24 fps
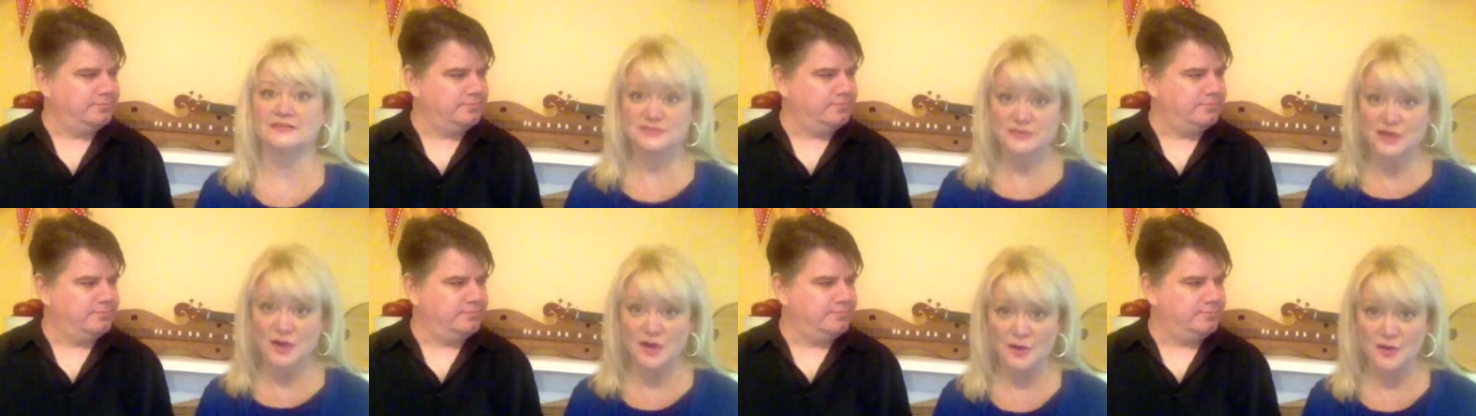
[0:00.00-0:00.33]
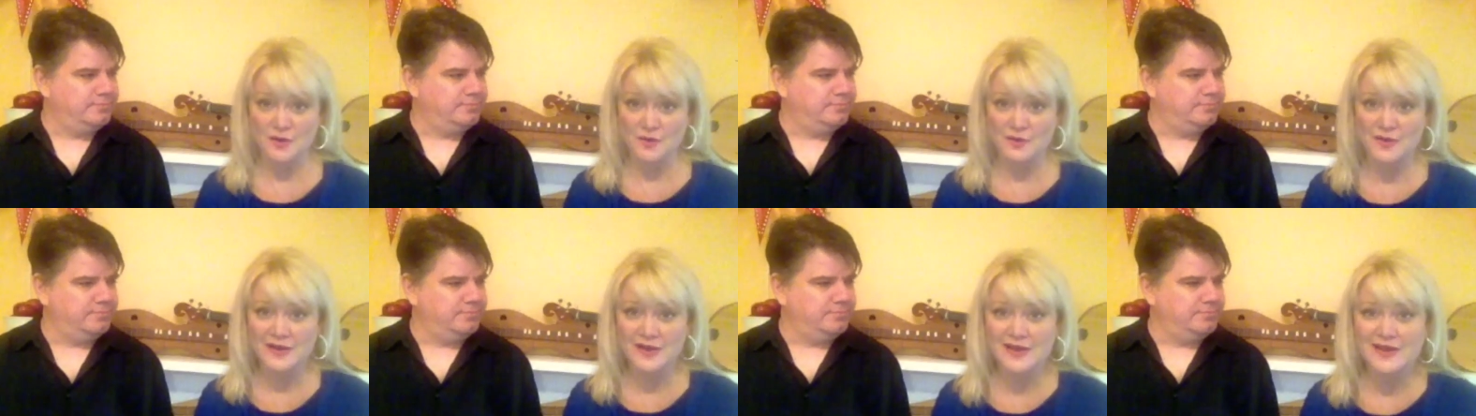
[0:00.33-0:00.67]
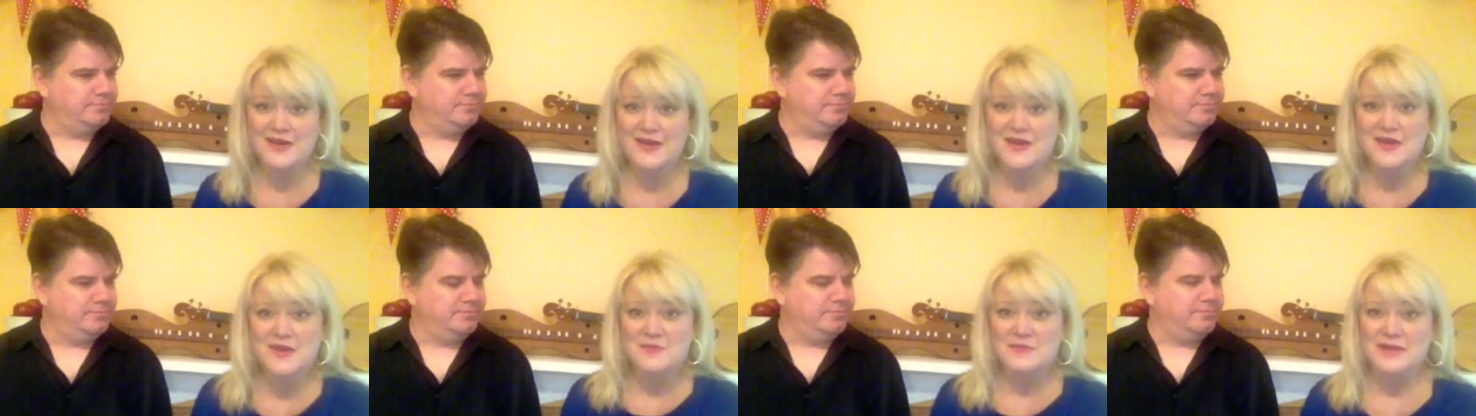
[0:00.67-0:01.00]
Speaker 1: so
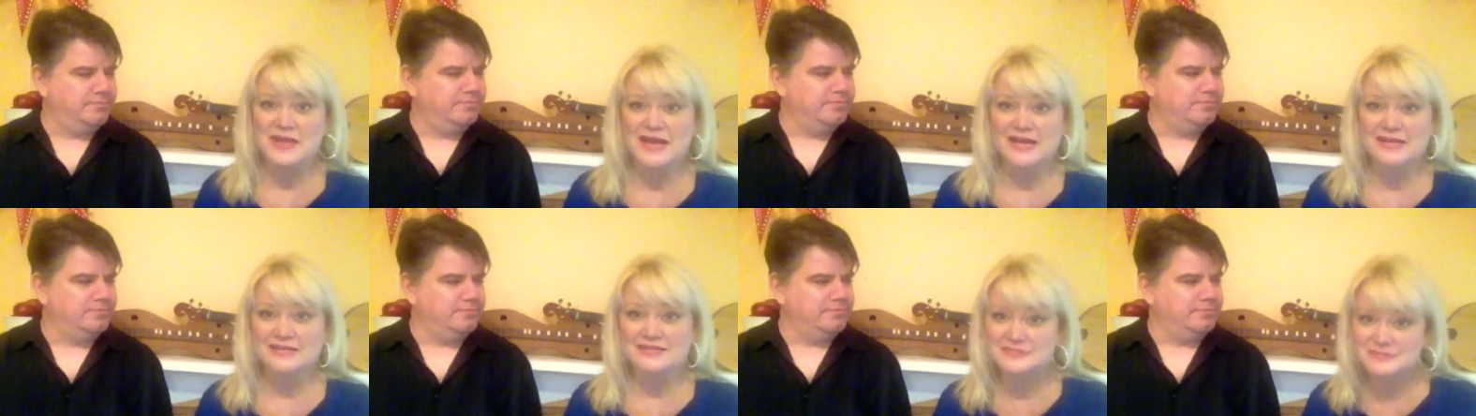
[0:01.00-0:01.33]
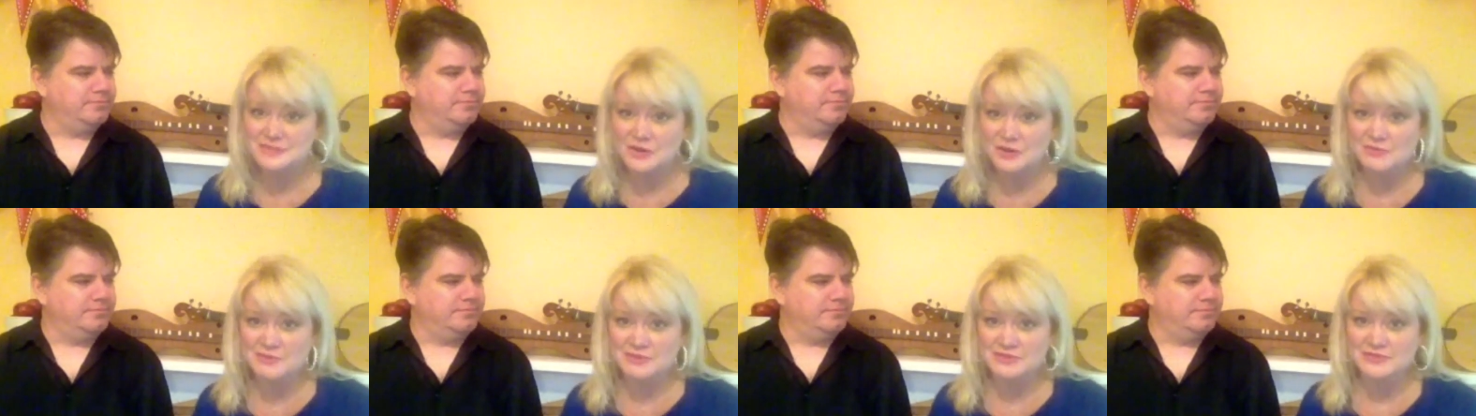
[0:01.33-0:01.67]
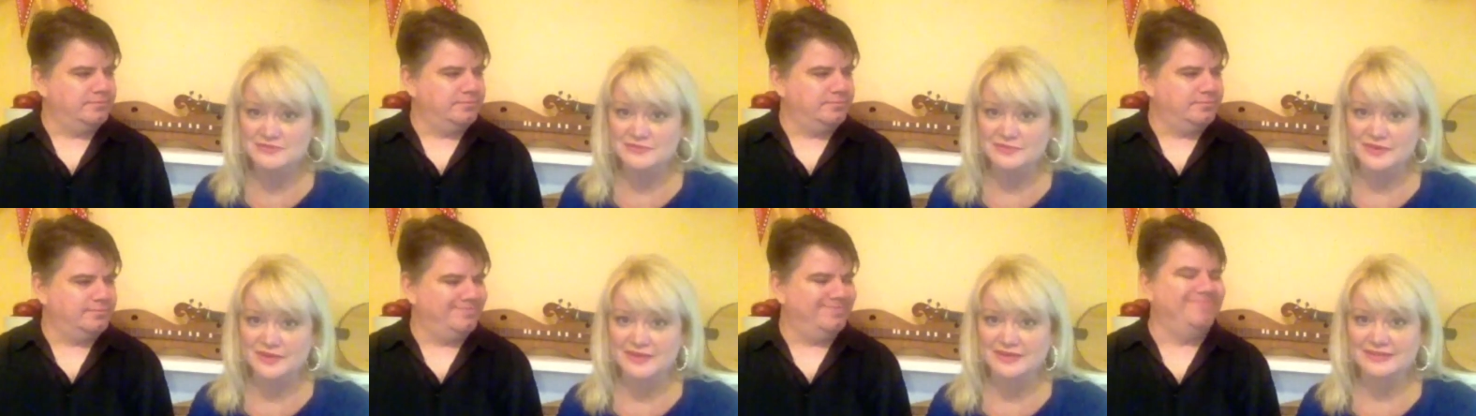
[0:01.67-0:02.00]
we had so much
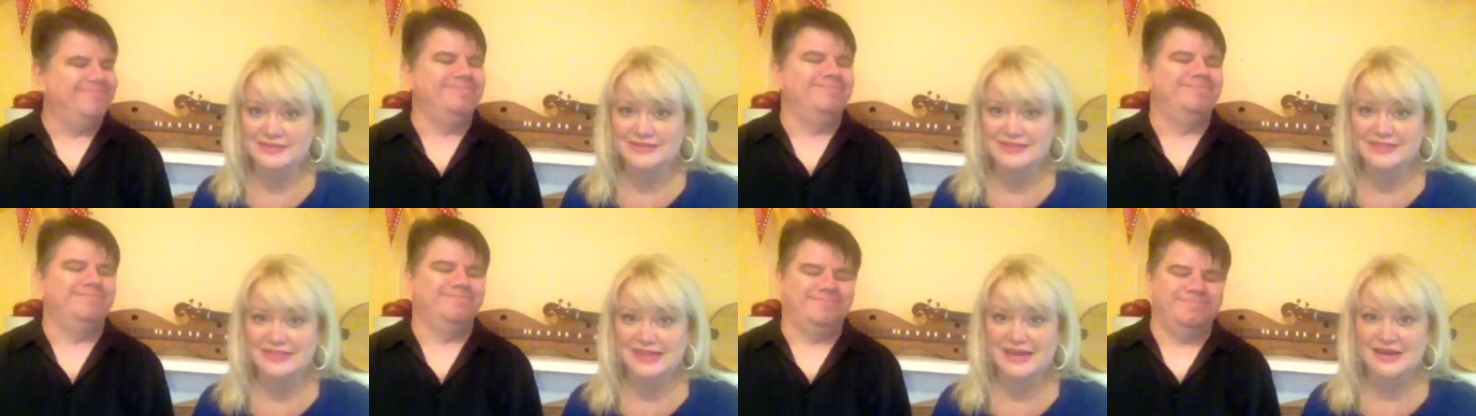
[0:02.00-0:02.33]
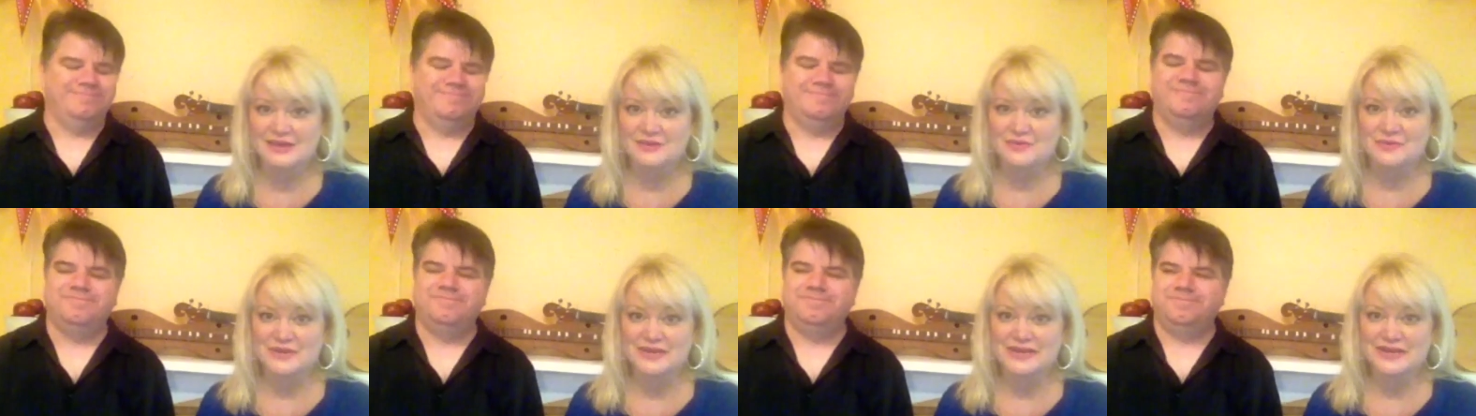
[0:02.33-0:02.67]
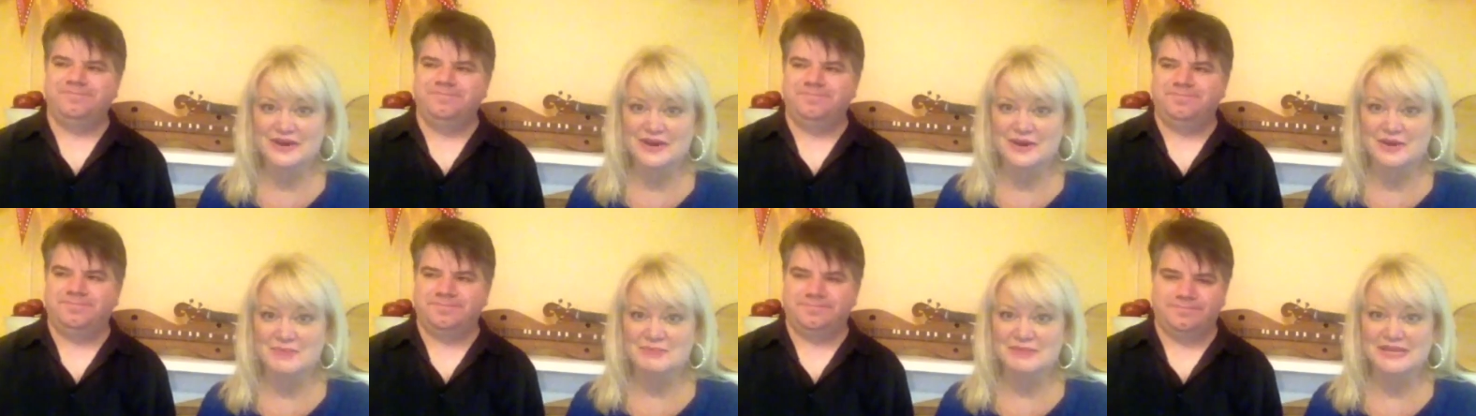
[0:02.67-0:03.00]
fun that we
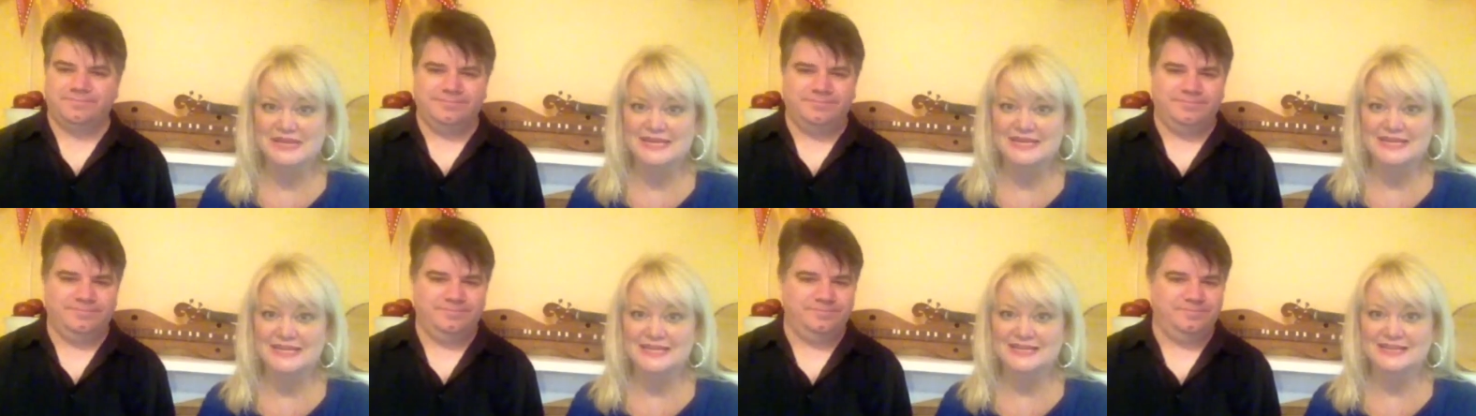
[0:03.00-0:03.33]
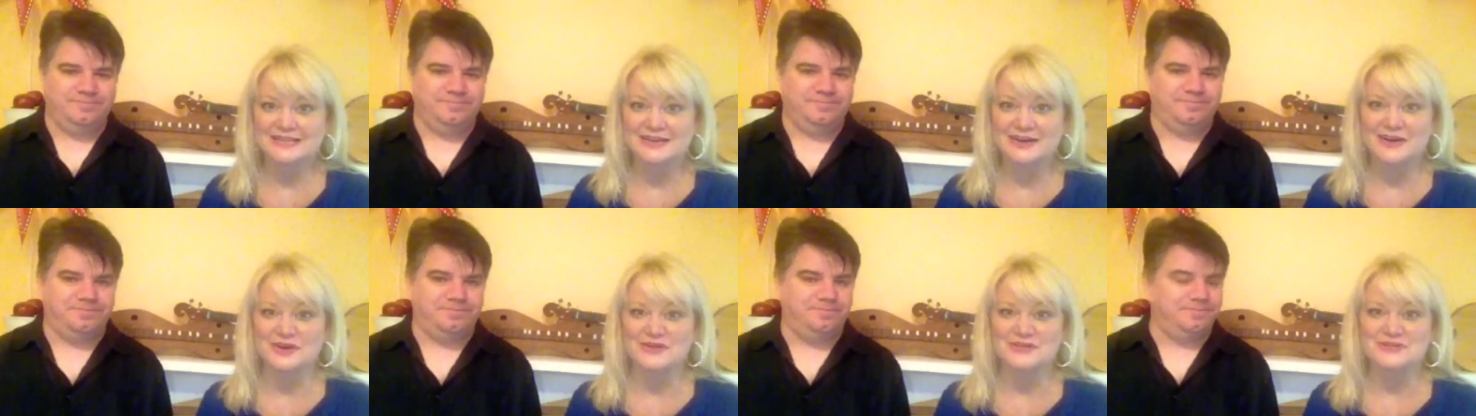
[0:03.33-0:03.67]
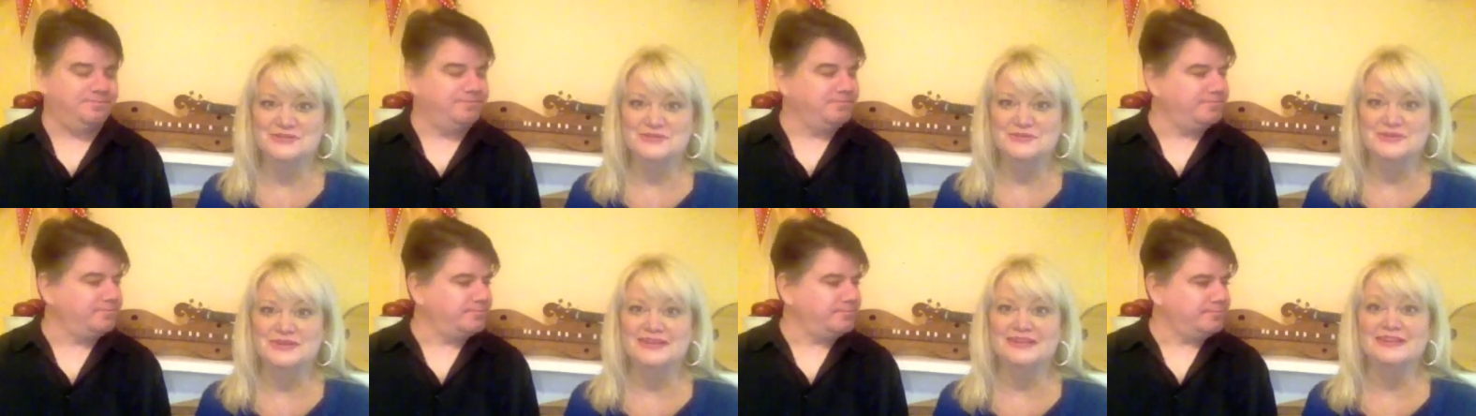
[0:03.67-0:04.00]
are planning on
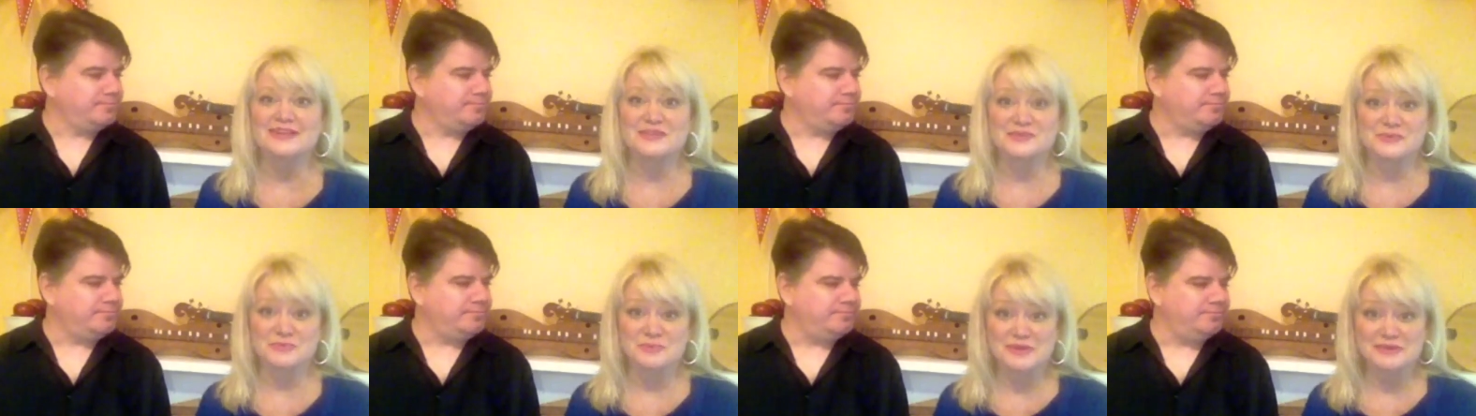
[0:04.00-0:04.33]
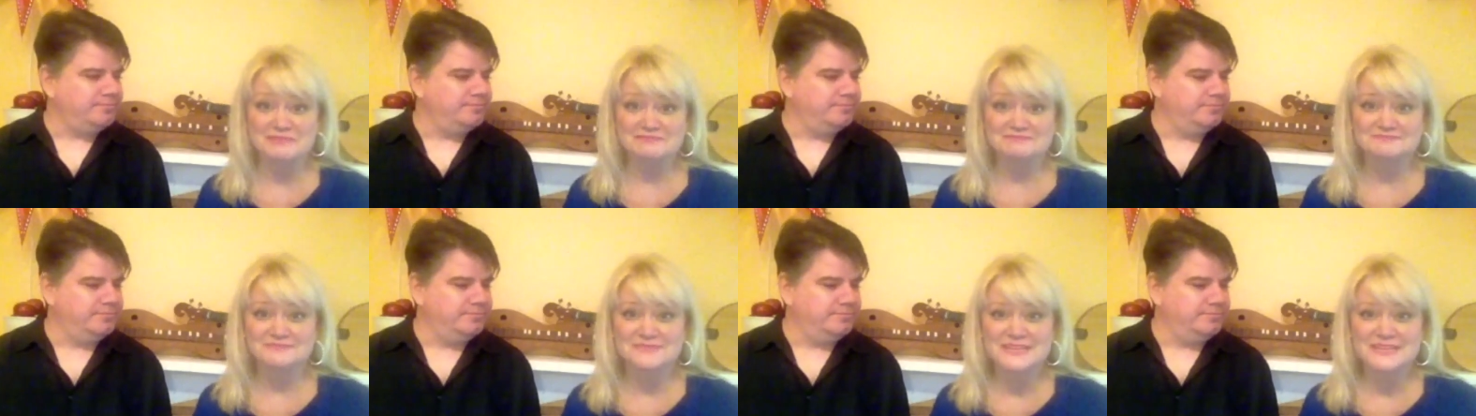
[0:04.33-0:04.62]
doing another one.